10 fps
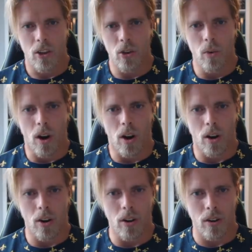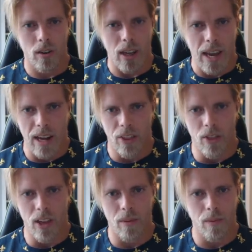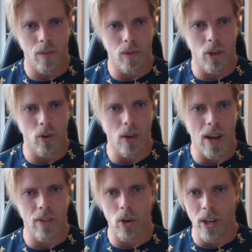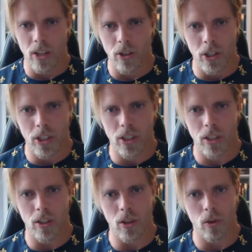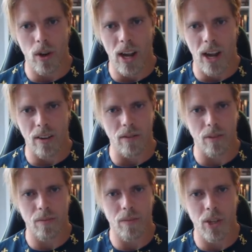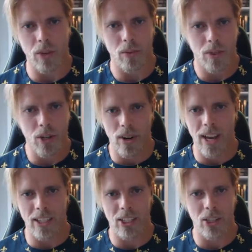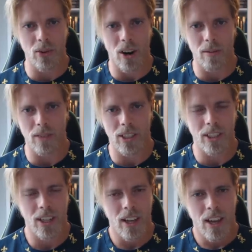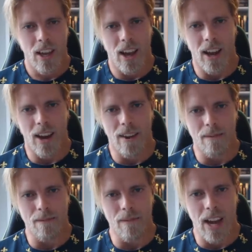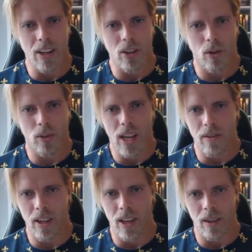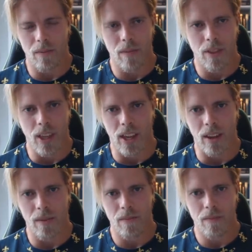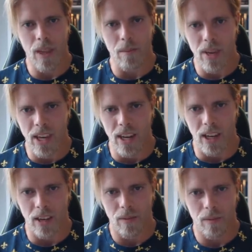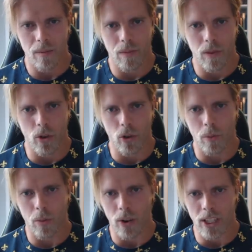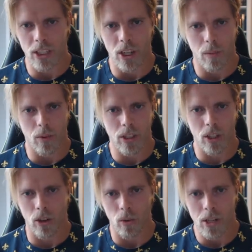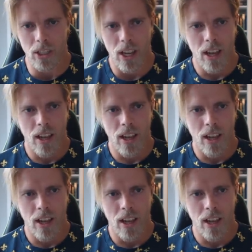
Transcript: you are healthy, you have no injuries, you have, you know, two legs, two arms, um, and you don't have anything impeding your progression upwards and onwards.